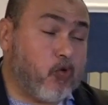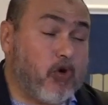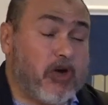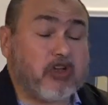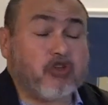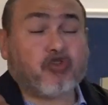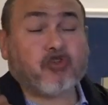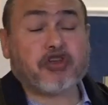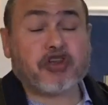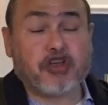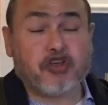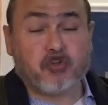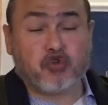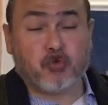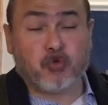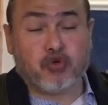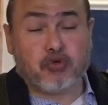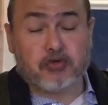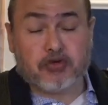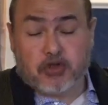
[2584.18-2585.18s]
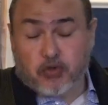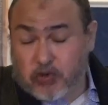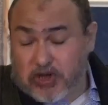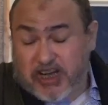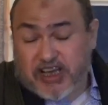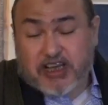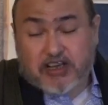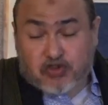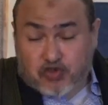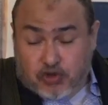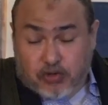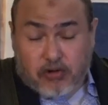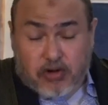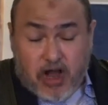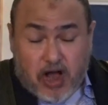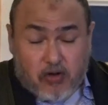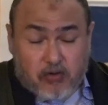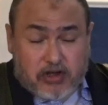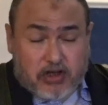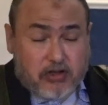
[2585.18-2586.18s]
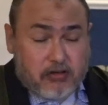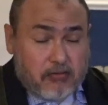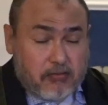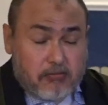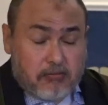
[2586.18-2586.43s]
what do? They want to get to Rawi,